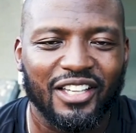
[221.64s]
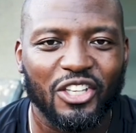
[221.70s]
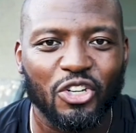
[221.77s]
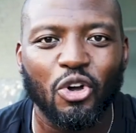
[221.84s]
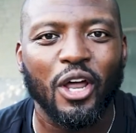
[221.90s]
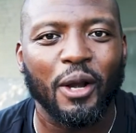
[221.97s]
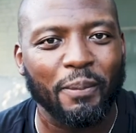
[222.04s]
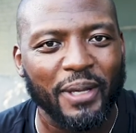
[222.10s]
You're
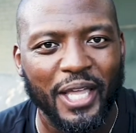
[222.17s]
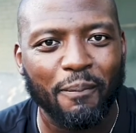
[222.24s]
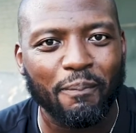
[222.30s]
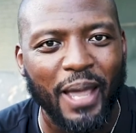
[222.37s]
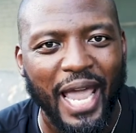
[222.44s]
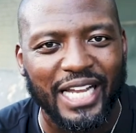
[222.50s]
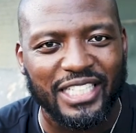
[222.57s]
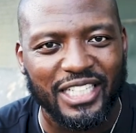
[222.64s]
going to be
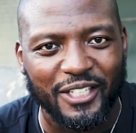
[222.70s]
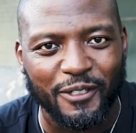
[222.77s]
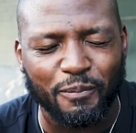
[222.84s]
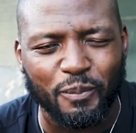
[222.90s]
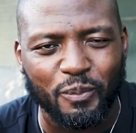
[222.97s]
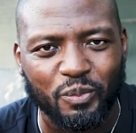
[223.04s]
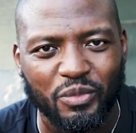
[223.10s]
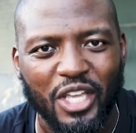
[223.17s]
impacted,
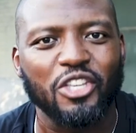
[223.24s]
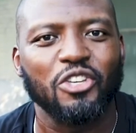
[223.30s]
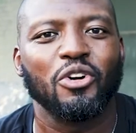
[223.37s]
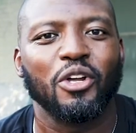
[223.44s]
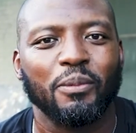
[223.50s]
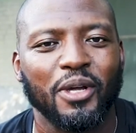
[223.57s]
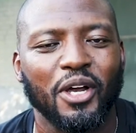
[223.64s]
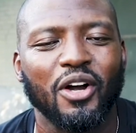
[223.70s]
and you're
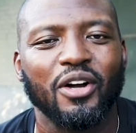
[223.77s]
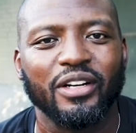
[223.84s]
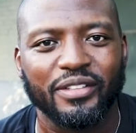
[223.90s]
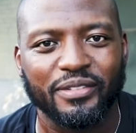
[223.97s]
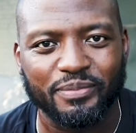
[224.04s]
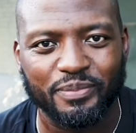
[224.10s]
going to be hurt.